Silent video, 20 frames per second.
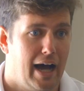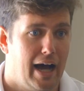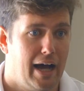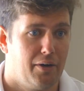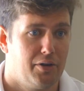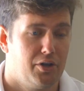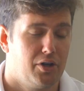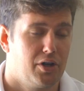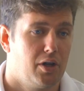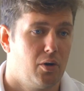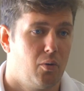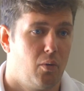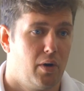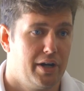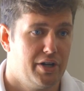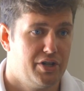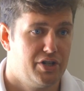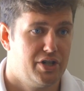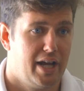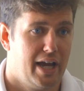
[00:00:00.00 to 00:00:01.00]
You're going to
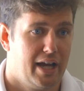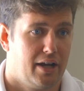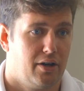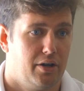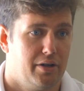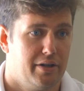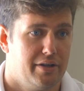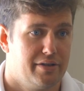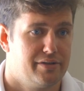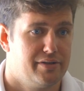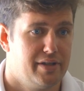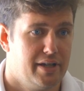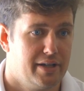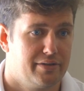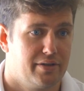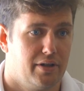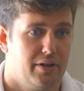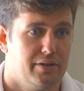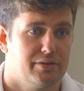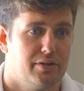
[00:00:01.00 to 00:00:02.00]
want to check under the
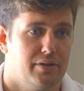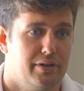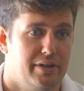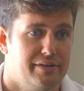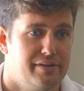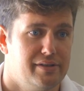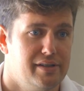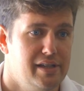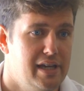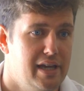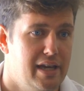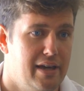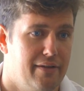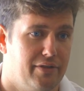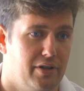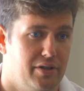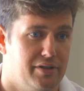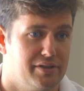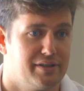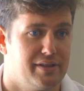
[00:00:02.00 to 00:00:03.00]
sinks also to see
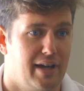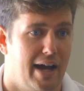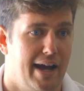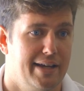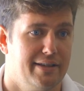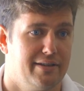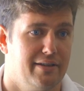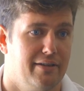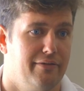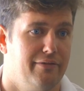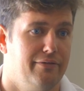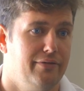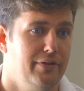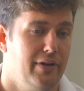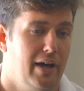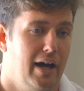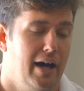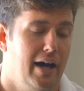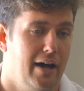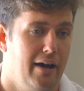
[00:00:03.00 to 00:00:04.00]
if there's signs
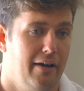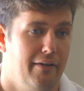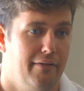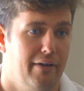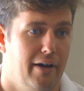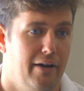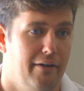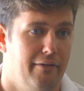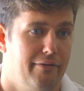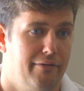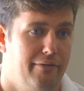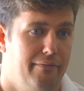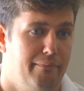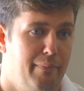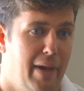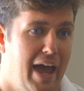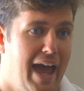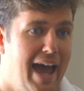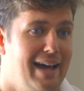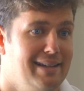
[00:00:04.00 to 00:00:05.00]
of
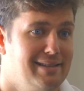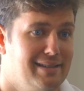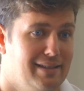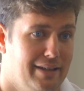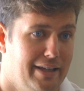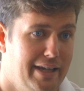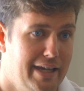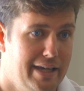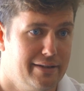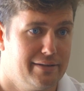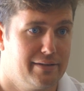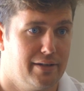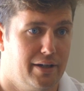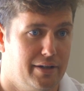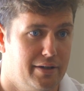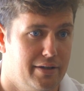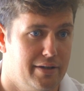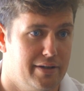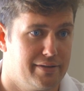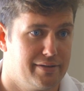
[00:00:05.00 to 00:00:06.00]
past leaks
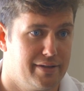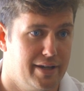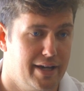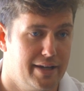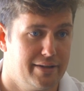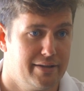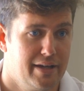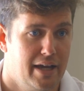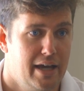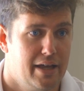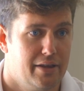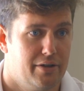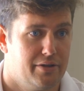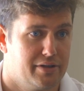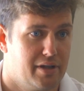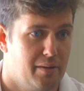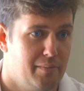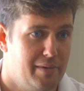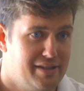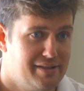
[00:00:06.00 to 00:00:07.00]
under the sinks.
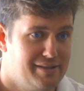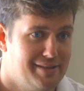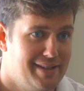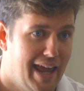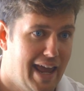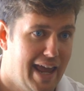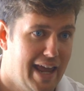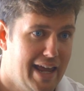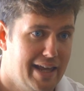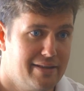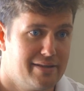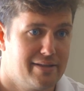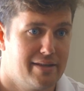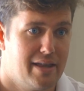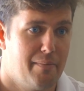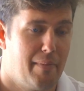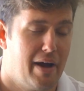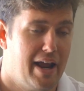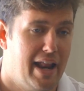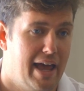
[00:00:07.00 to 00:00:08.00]
There's going to be stains.
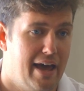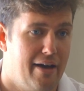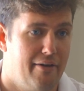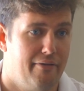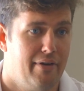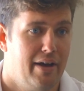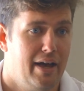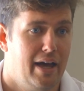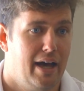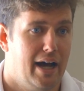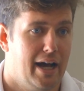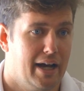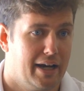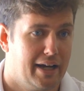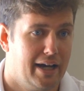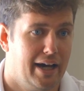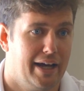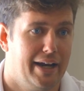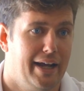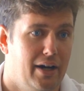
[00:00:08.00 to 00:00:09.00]
They might have
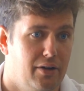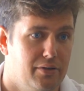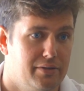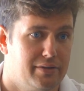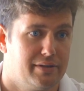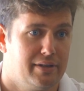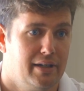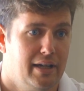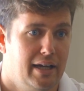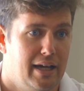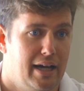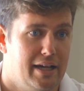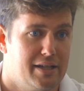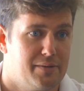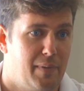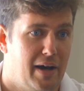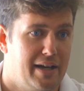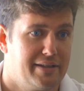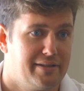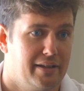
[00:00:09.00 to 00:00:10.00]
cutouts,
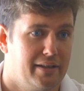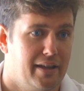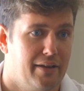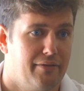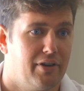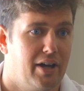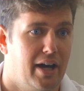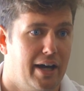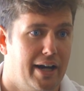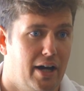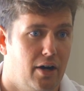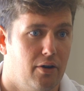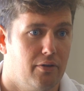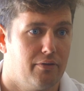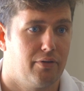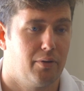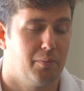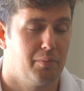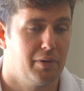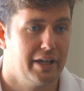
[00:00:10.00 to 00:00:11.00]
spots that they've cut
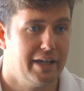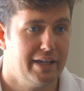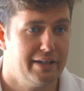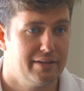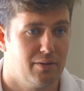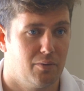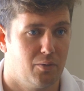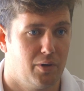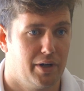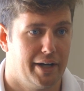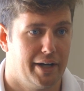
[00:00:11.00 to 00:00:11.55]
out from leaks and